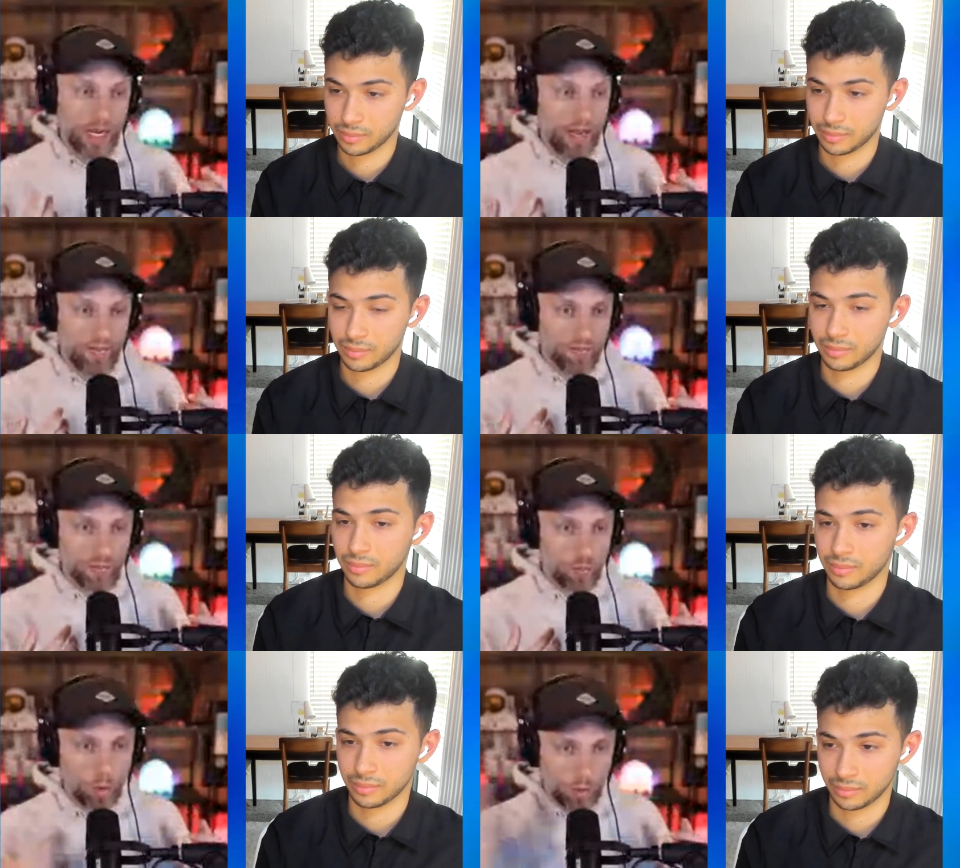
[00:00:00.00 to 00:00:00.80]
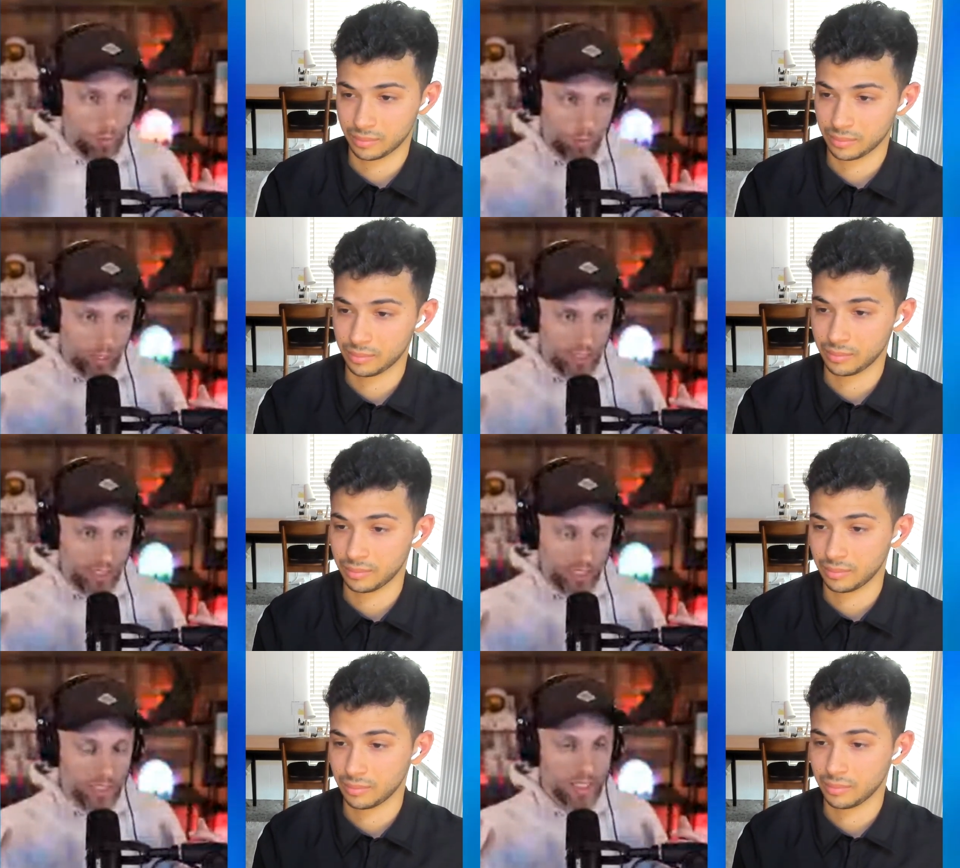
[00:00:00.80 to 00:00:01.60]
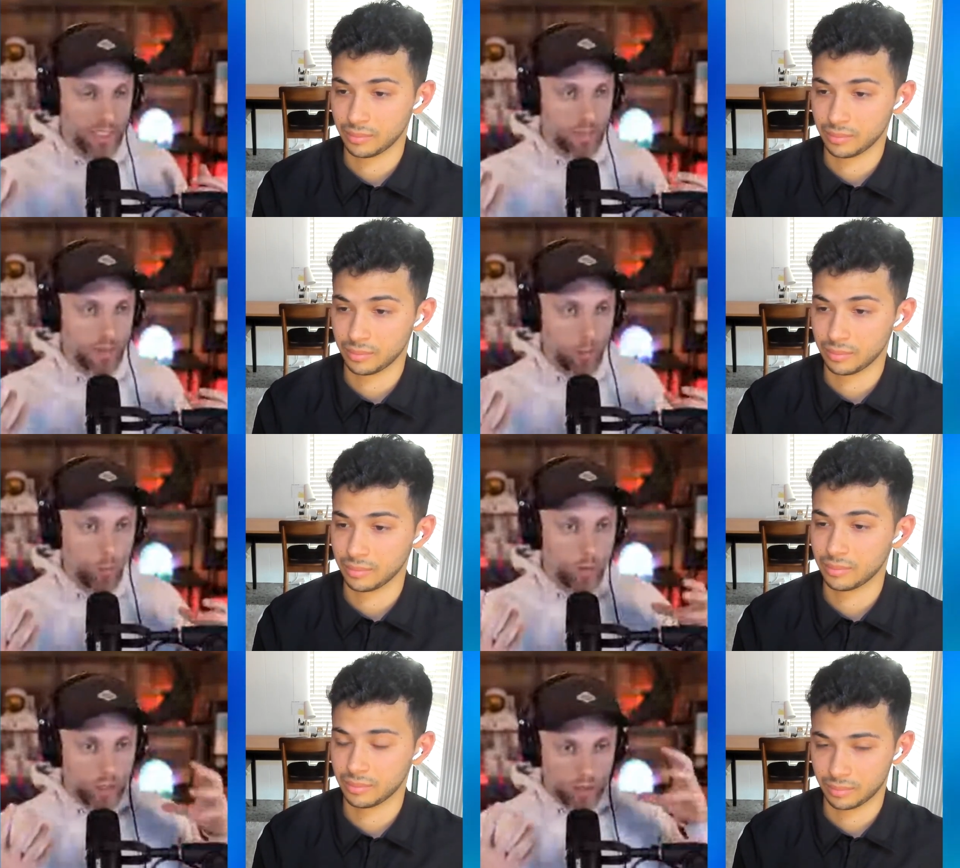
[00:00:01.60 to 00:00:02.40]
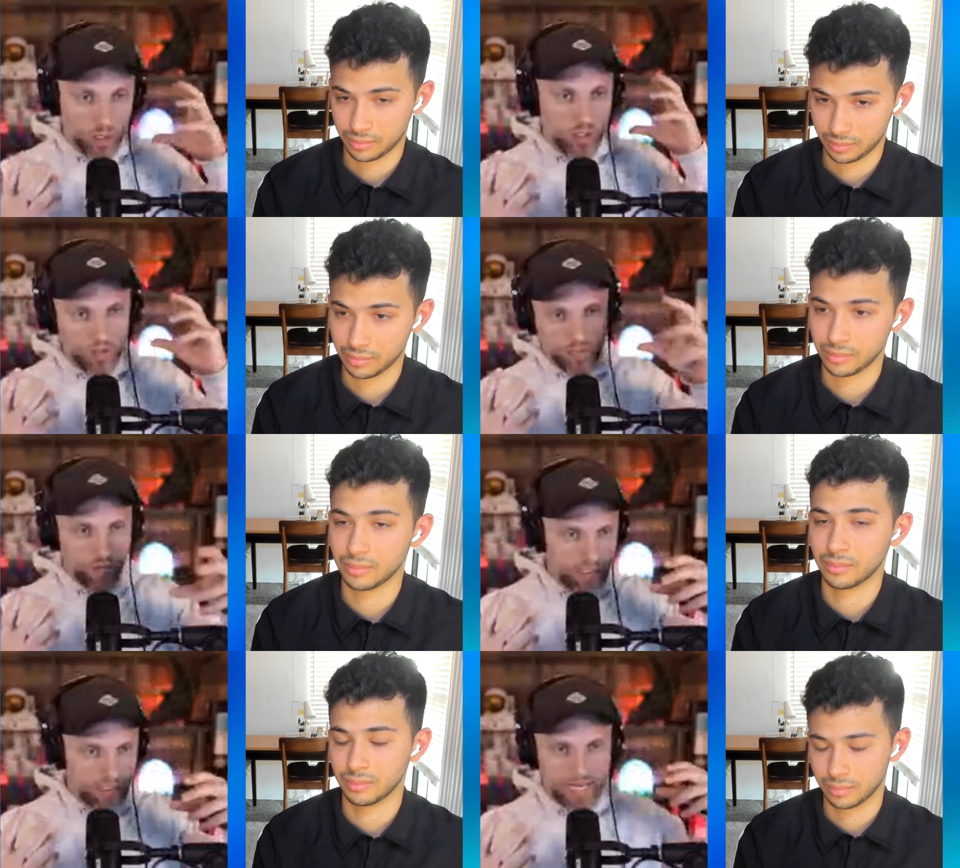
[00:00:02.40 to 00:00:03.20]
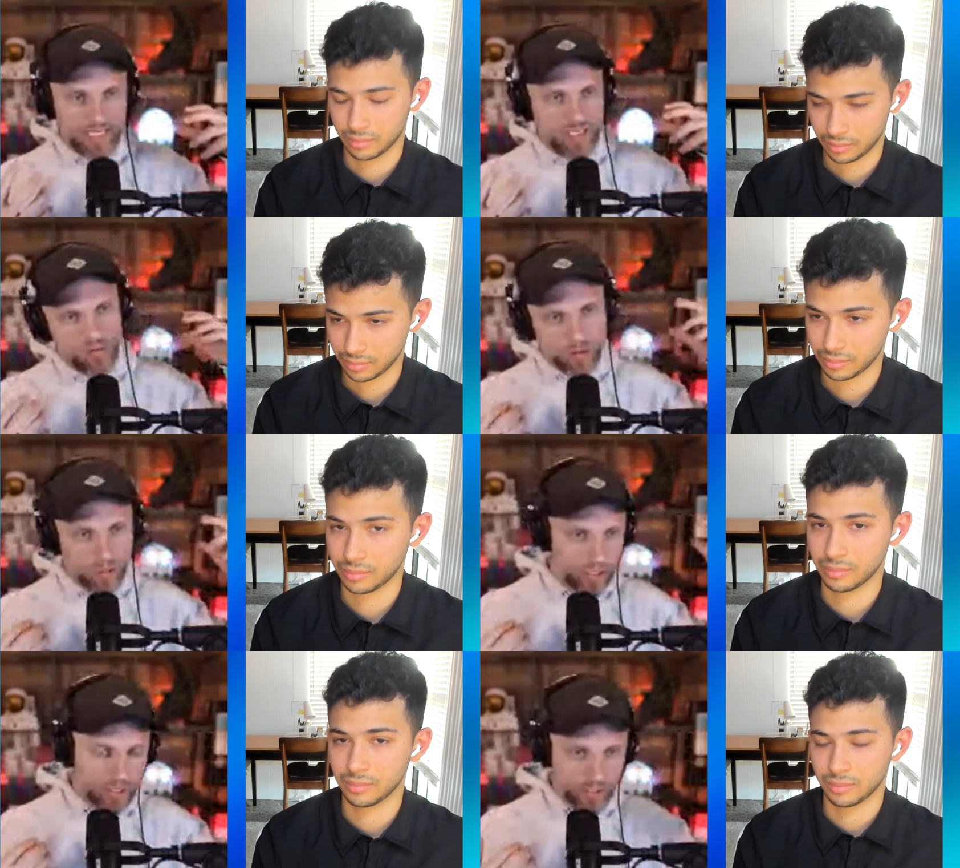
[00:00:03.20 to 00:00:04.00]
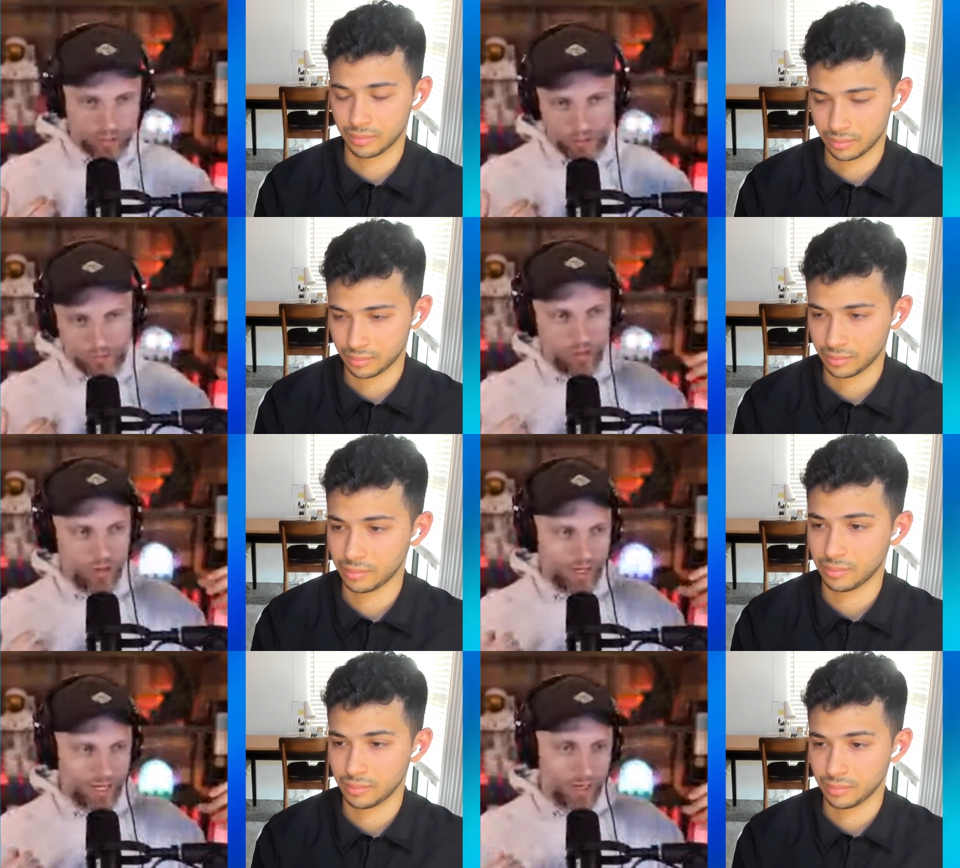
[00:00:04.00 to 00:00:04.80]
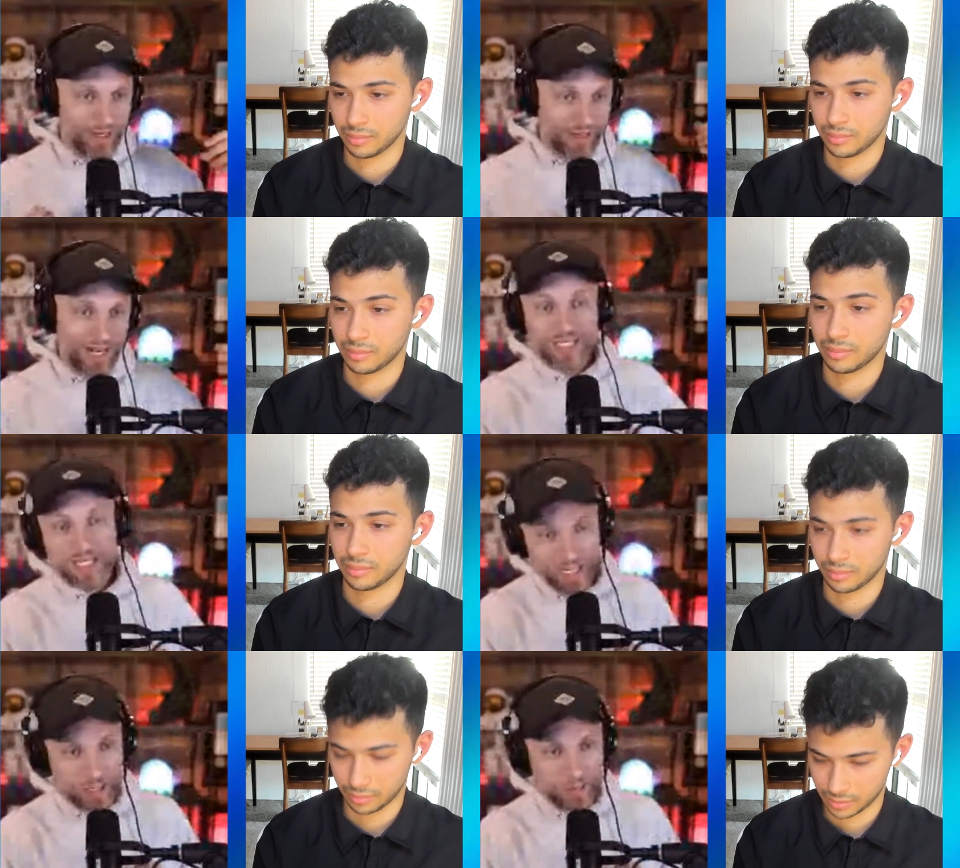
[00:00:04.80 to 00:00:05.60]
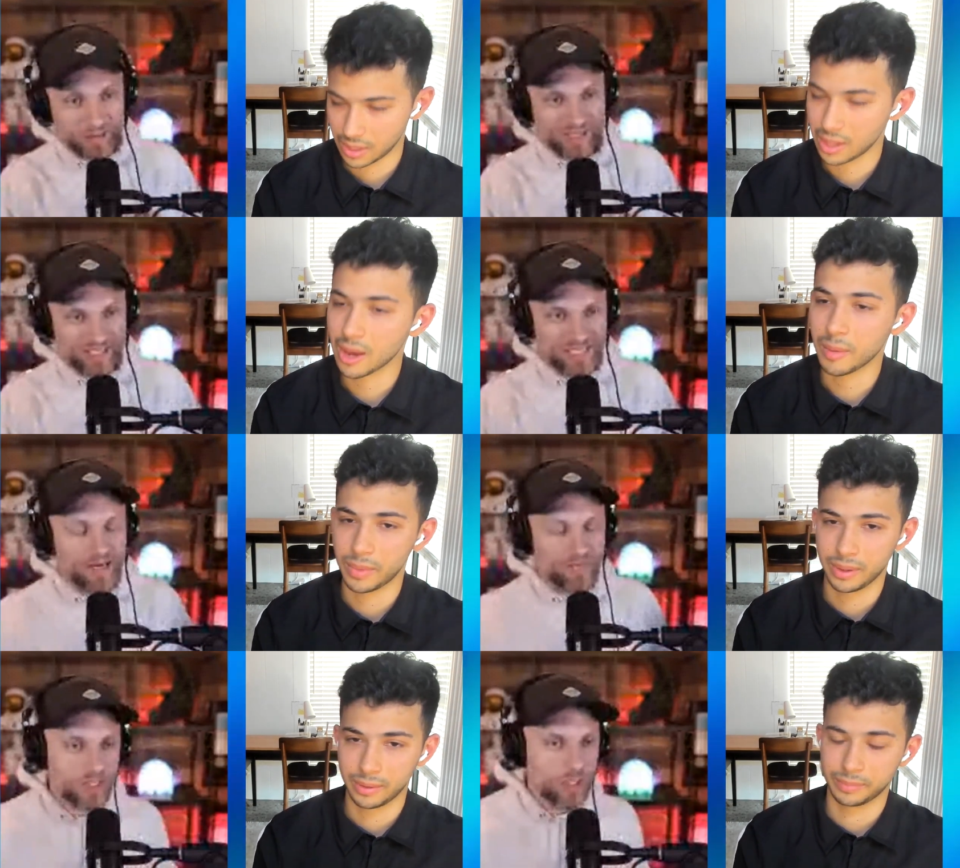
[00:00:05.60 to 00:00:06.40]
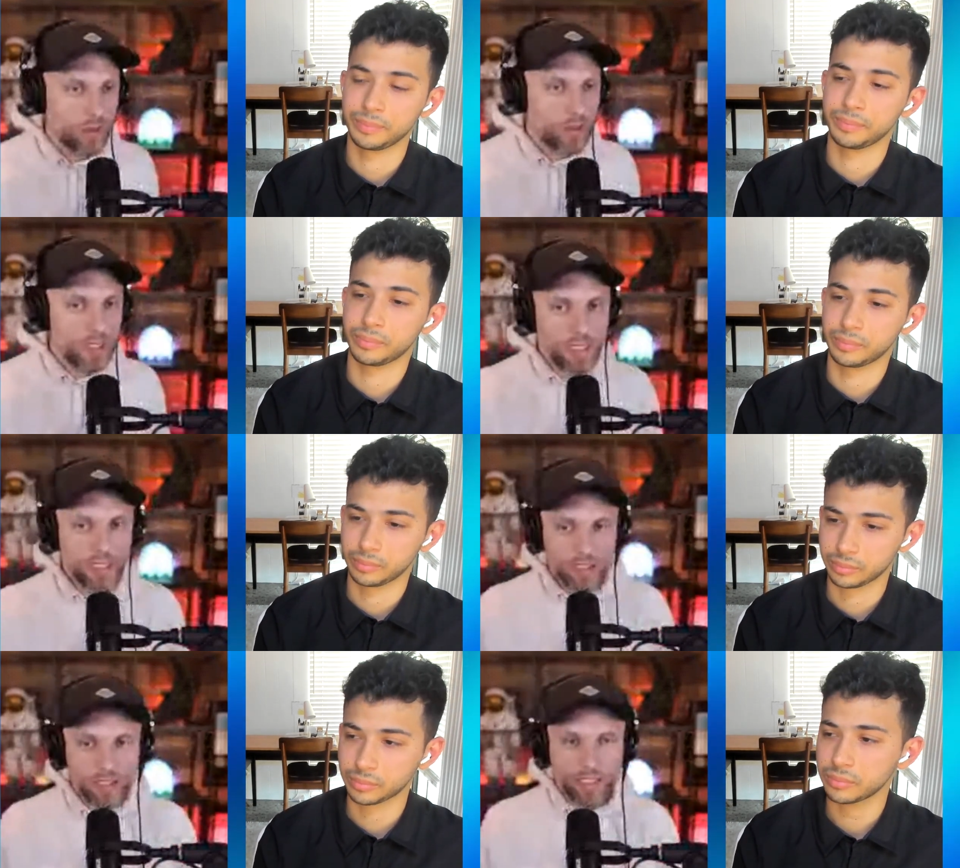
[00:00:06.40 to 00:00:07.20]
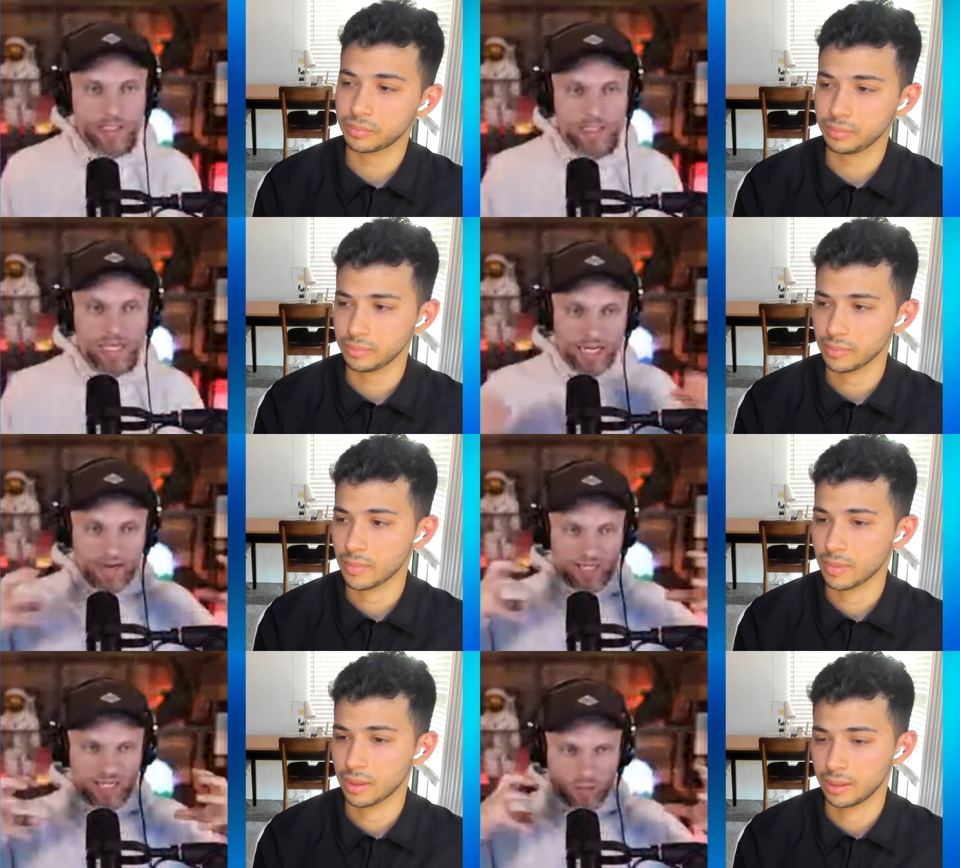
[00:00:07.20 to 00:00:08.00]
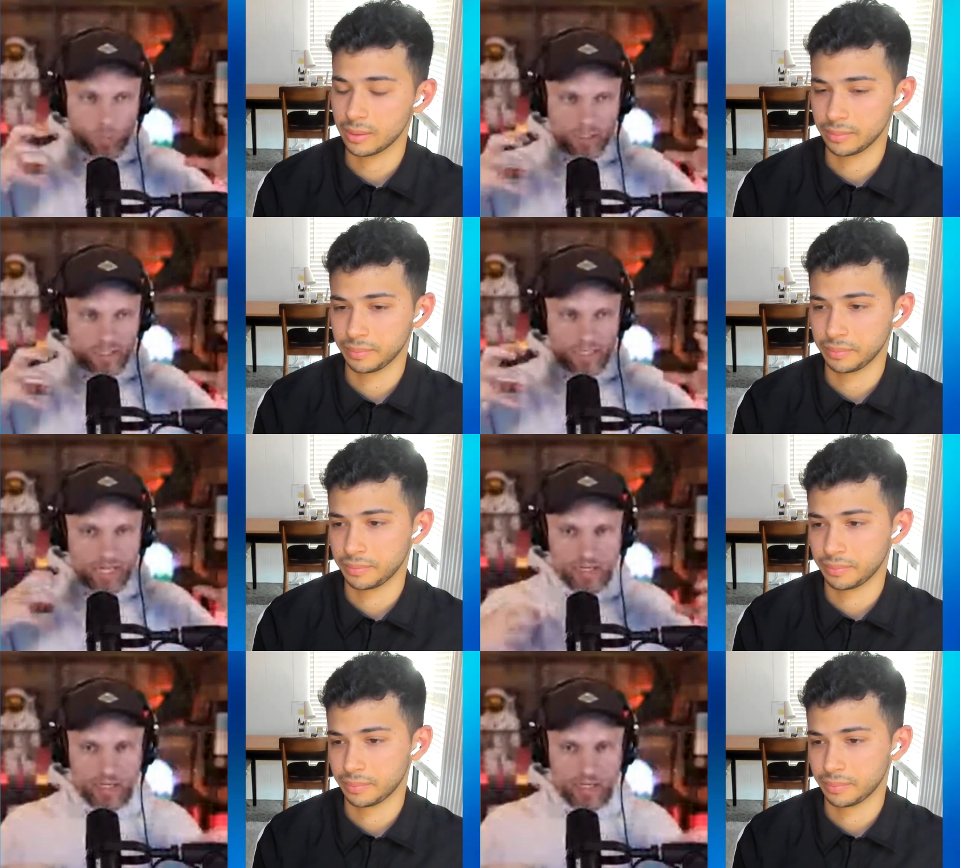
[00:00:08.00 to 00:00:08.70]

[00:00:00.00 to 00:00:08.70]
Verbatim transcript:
Speaker 1: or you can have horrible marketing but really good front desk and really good treatment coordinator and you can actually get yep. a couple starts out of it so it's getting everything to work